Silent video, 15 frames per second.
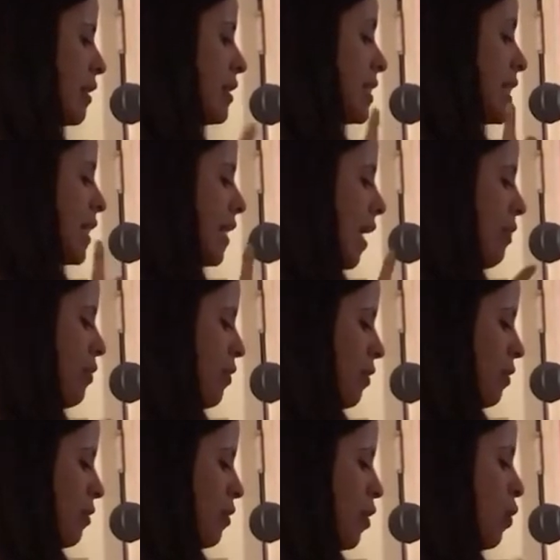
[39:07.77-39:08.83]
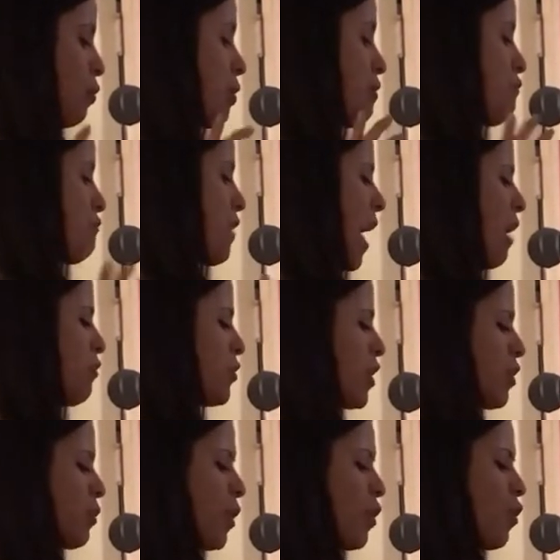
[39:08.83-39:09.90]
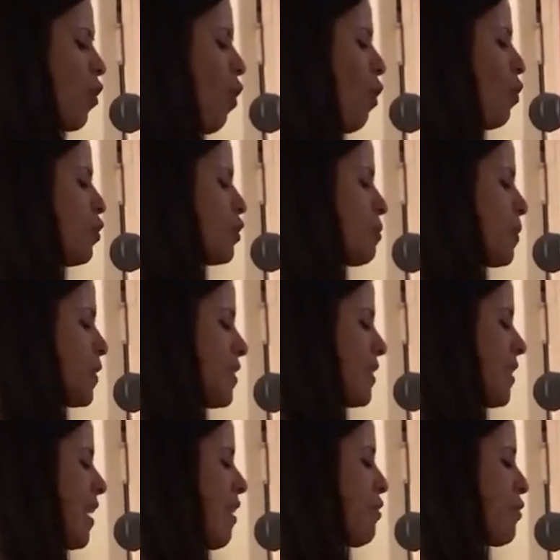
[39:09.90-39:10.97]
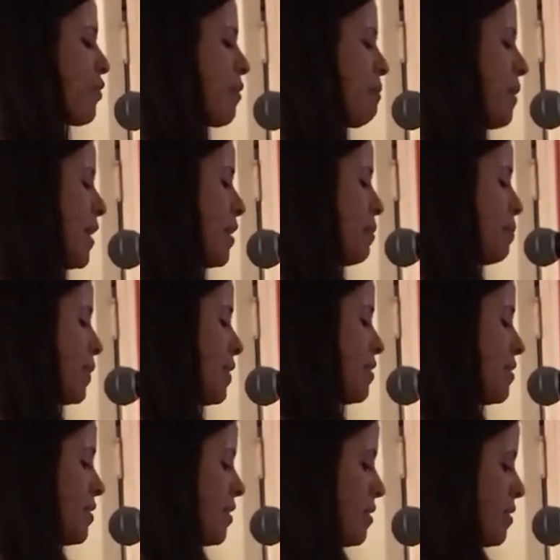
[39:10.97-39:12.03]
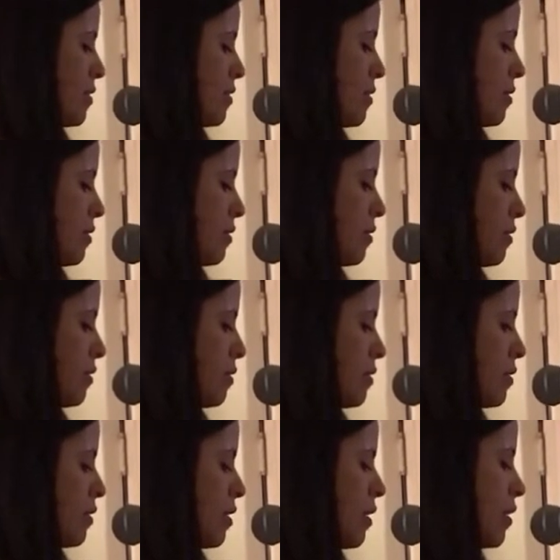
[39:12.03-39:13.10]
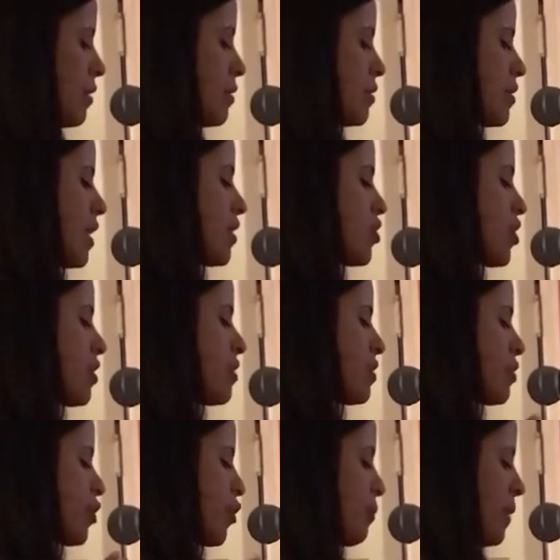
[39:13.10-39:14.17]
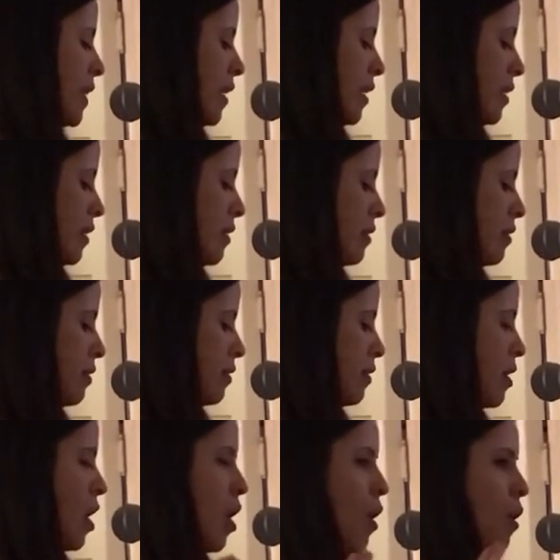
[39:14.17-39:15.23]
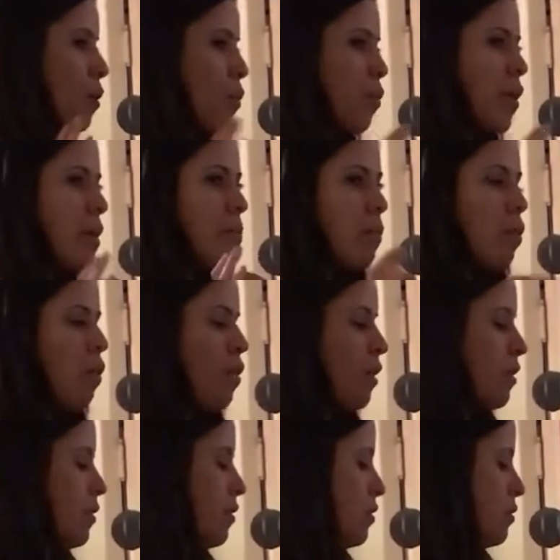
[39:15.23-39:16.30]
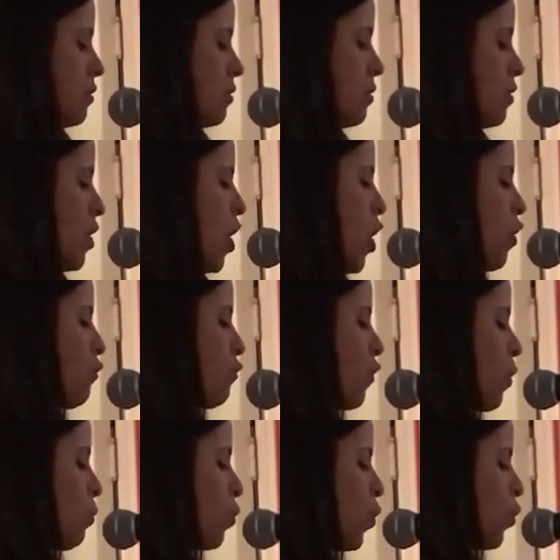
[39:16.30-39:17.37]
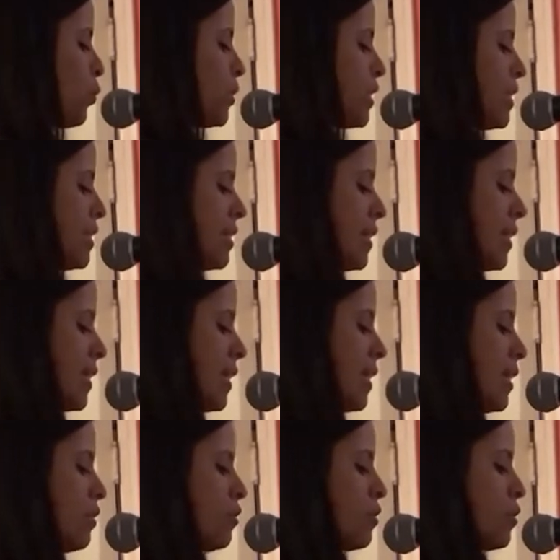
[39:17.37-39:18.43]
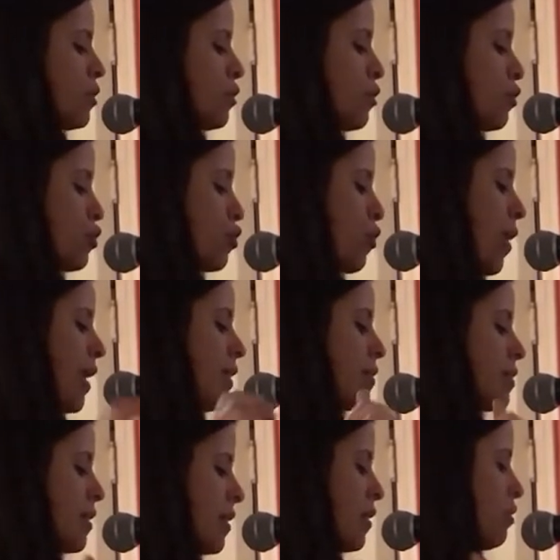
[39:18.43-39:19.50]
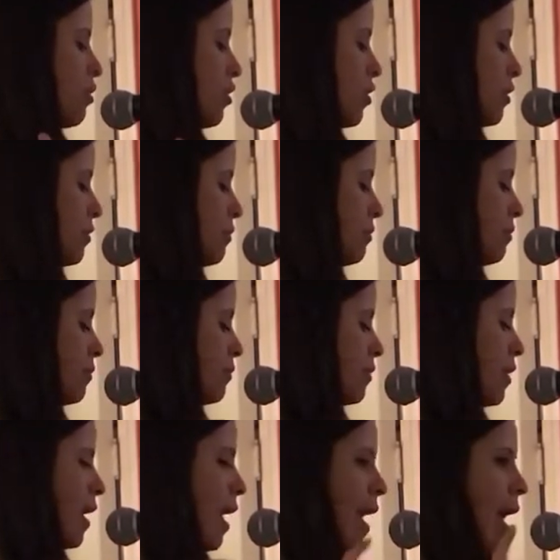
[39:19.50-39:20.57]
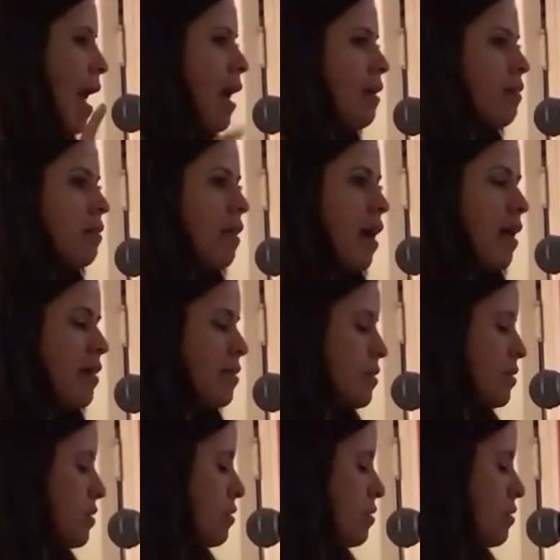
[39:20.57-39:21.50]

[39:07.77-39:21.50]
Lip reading: Together, we found and with gold put together the many pieces. Sessions terminated, reborn. From wounded to healed to trained healer, analyzed.